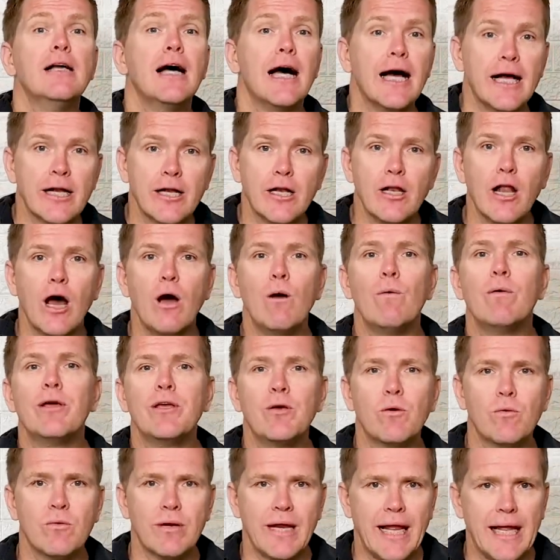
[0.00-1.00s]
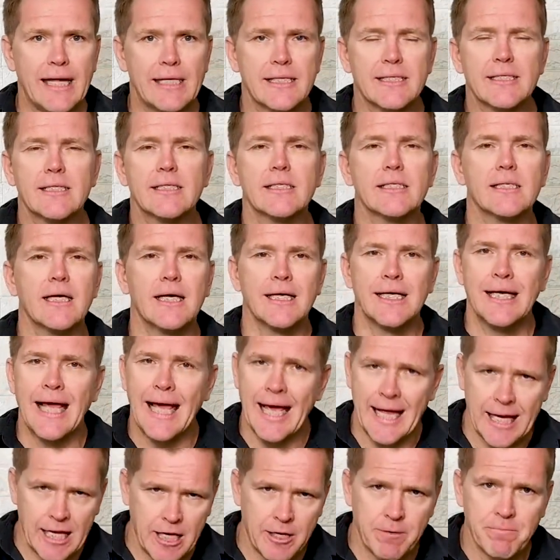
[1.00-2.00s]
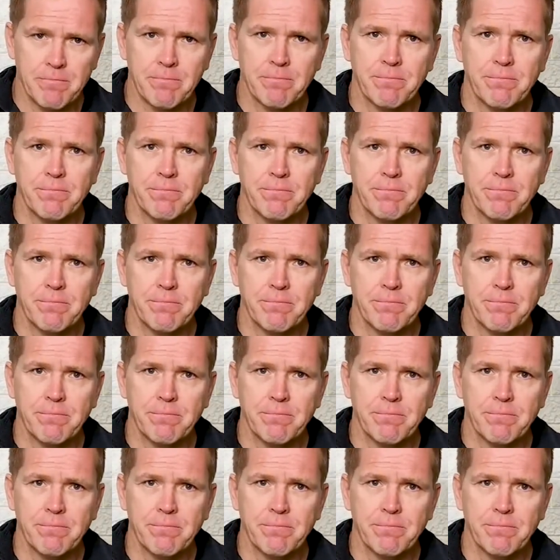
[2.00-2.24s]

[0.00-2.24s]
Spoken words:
and lower your nets again.